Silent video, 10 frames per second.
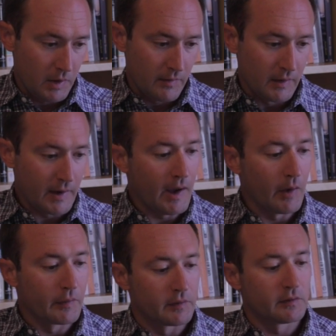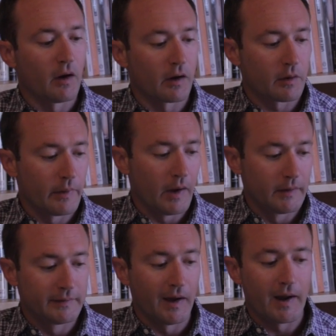and then how does it talk
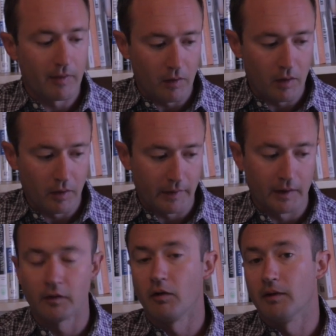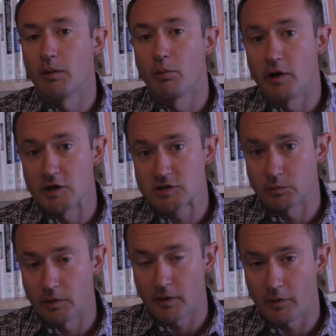about dialogue and
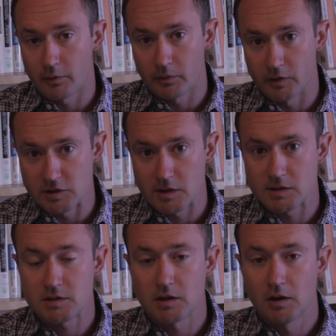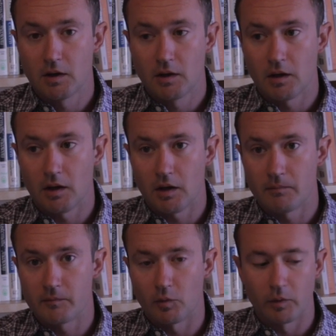collaboration with other religions.
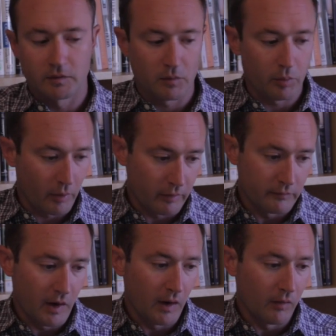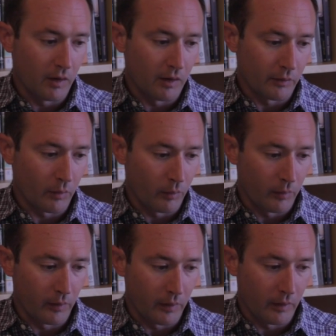So what's the point of dialogue,
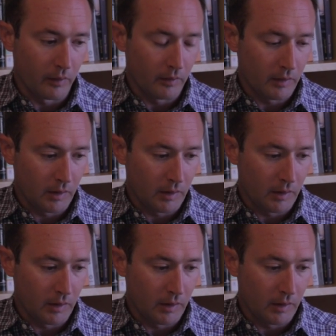or